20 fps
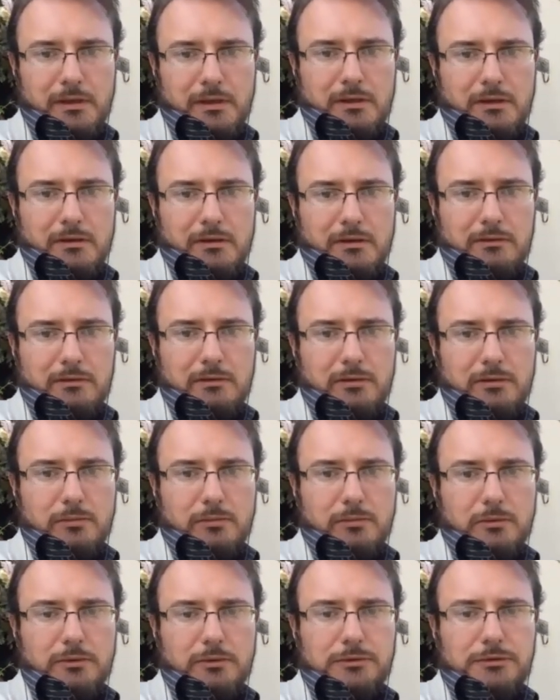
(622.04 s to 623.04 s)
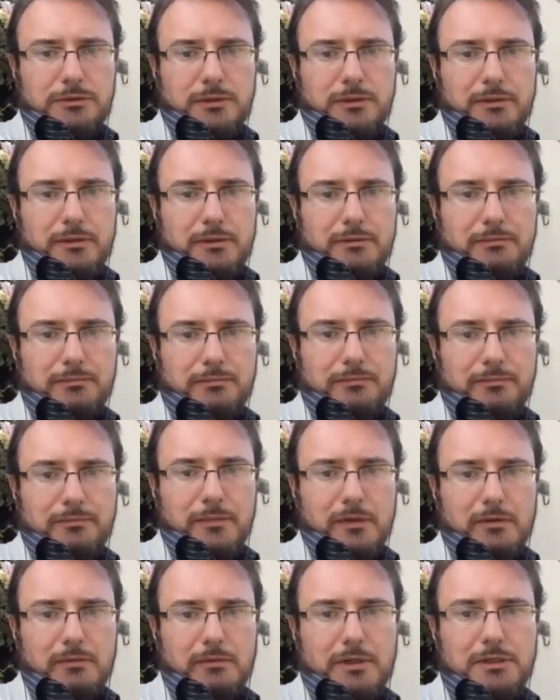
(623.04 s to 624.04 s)
there was um,
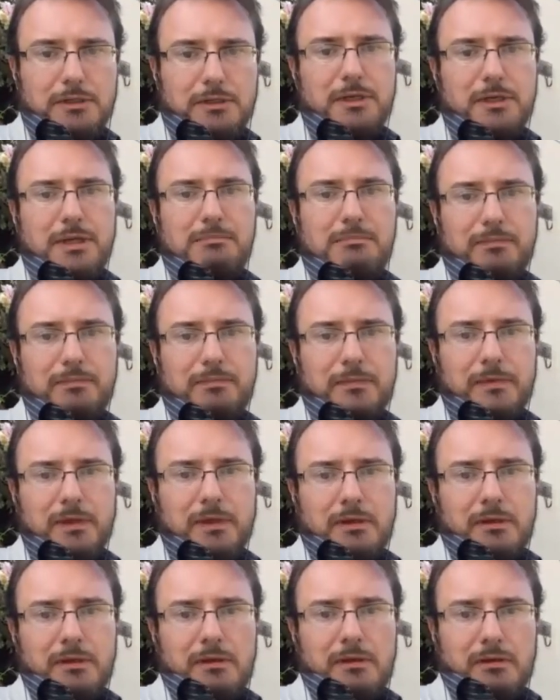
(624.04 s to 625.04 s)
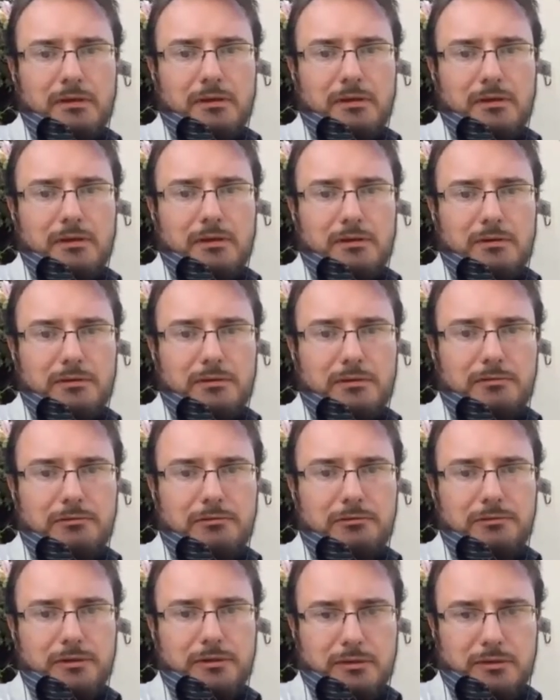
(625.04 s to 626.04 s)
a regime
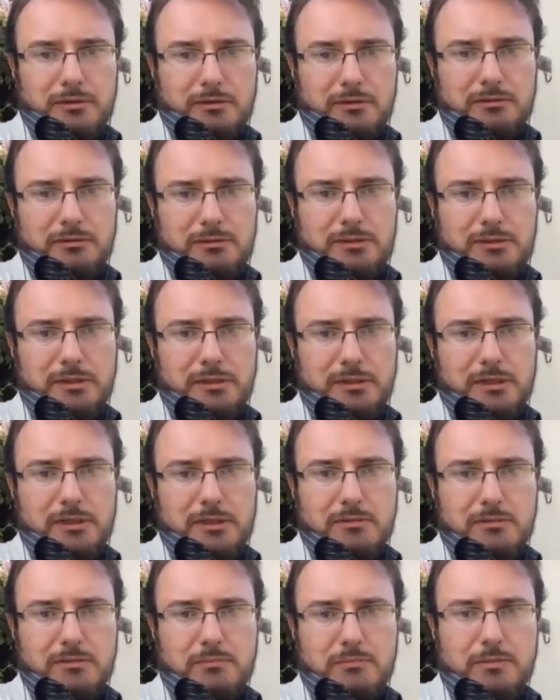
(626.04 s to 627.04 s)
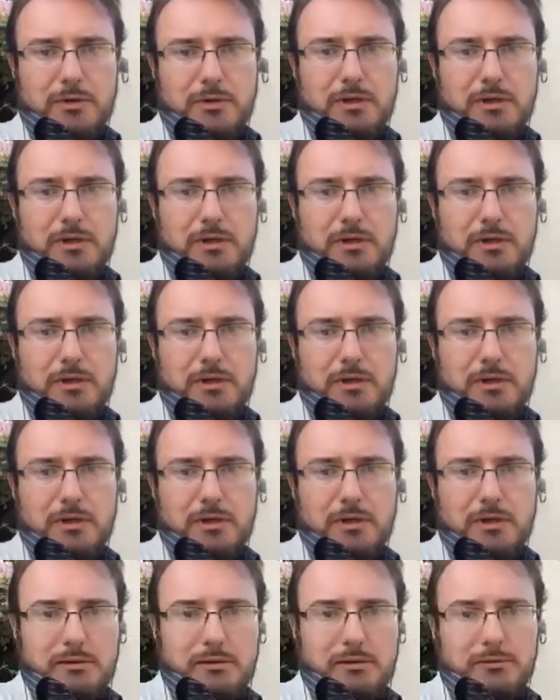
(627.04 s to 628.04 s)
uh, of uh, Siad
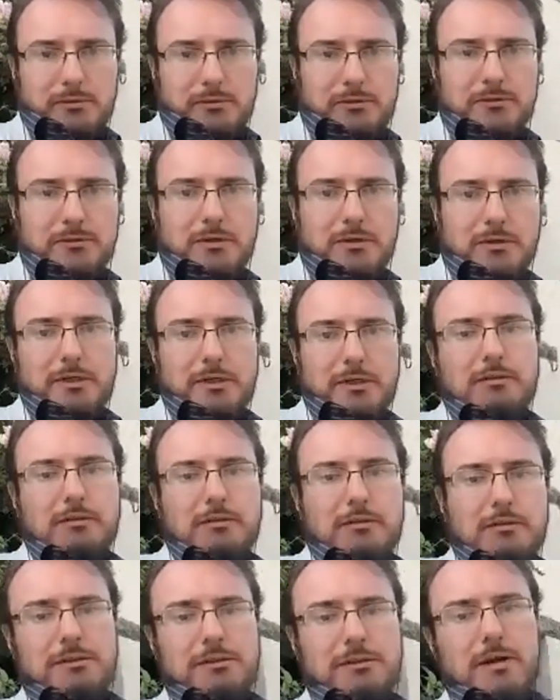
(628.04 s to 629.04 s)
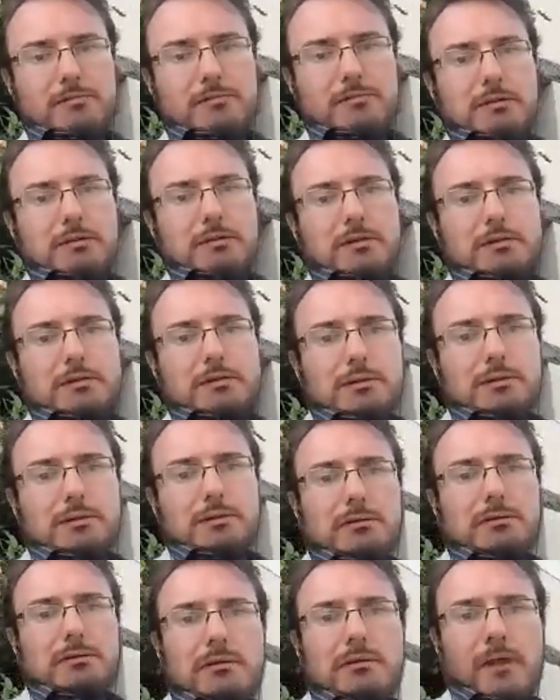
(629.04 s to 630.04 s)
Barre, who uh, this
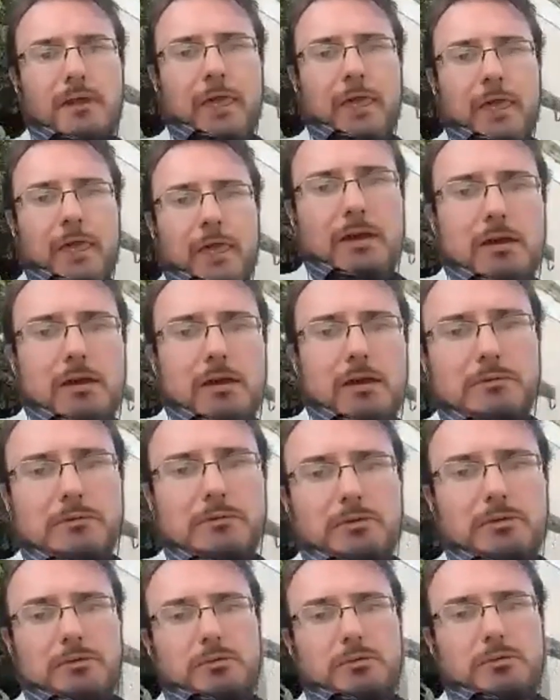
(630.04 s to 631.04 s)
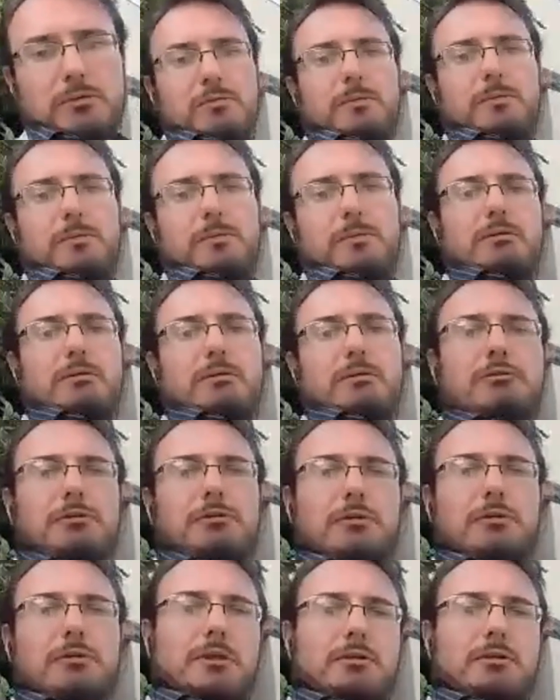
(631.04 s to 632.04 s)
is going into the 70s now.
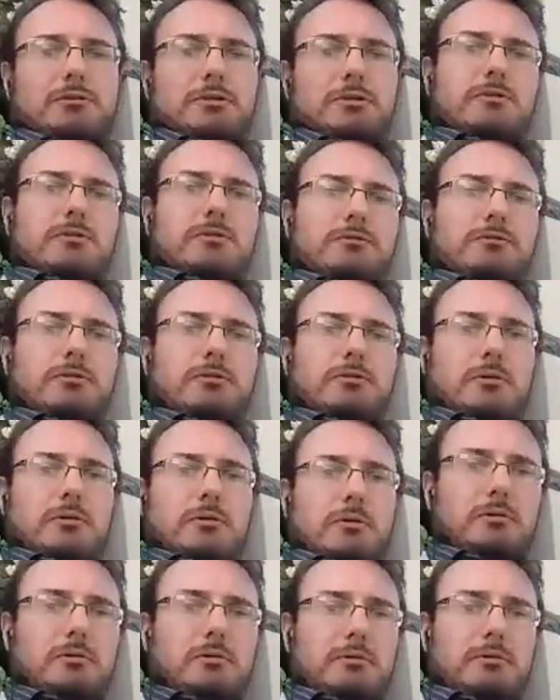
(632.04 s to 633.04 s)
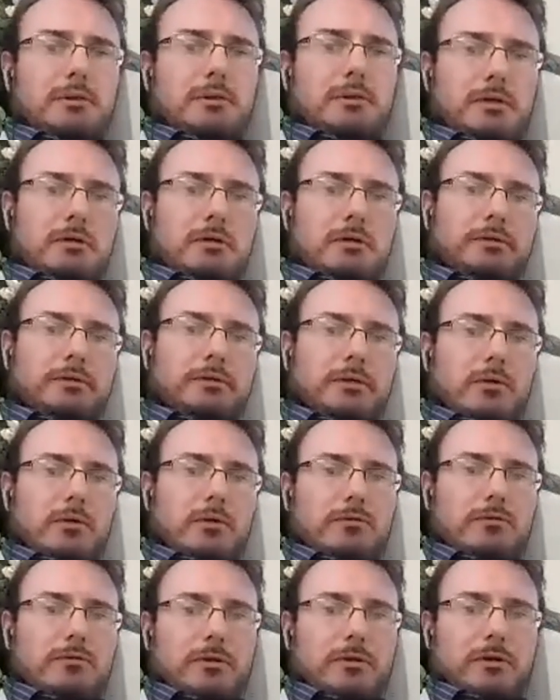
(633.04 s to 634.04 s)
Um, so this would have been a few years
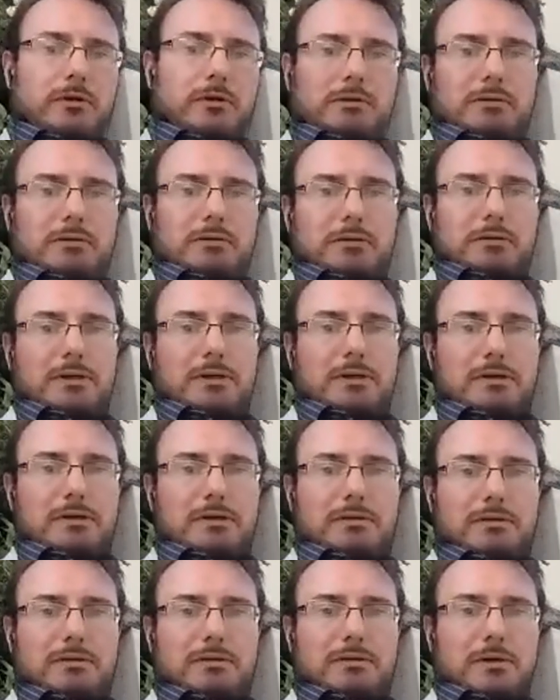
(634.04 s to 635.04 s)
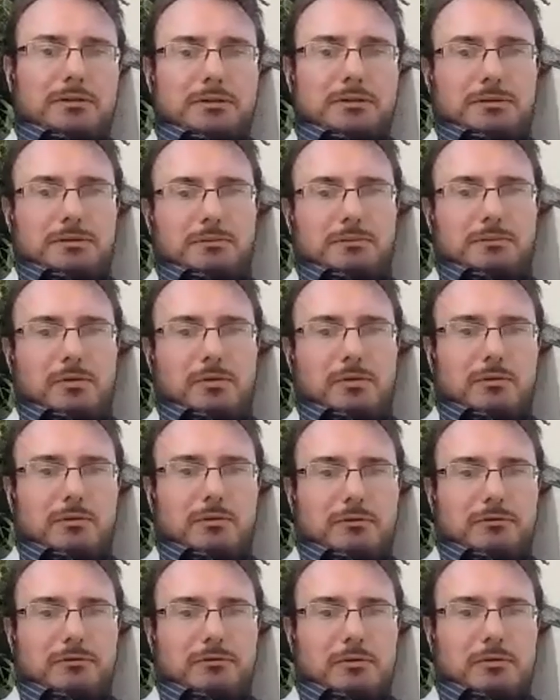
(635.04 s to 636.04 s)
before the overt
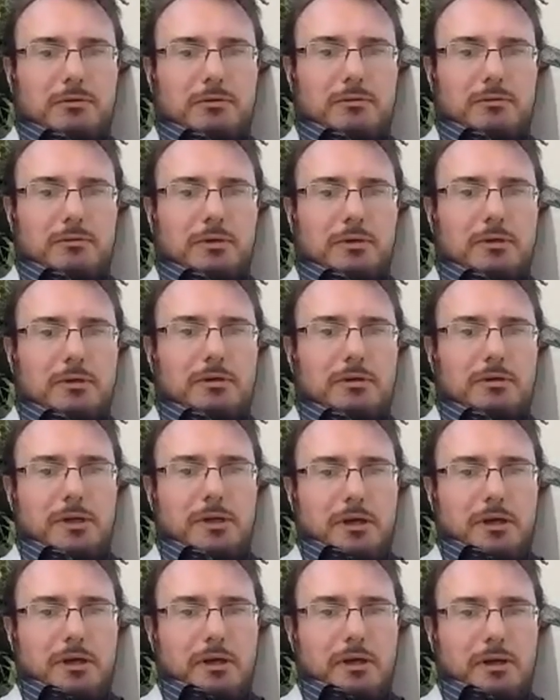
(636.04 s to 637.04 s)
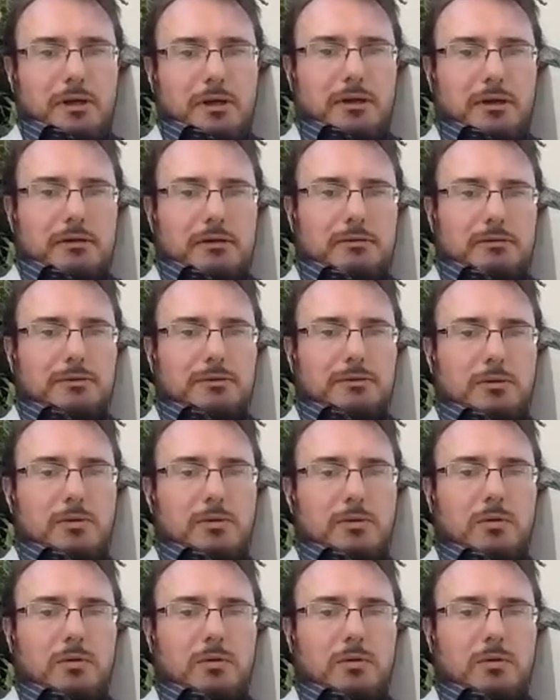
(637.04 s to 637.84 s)
US uh, support for the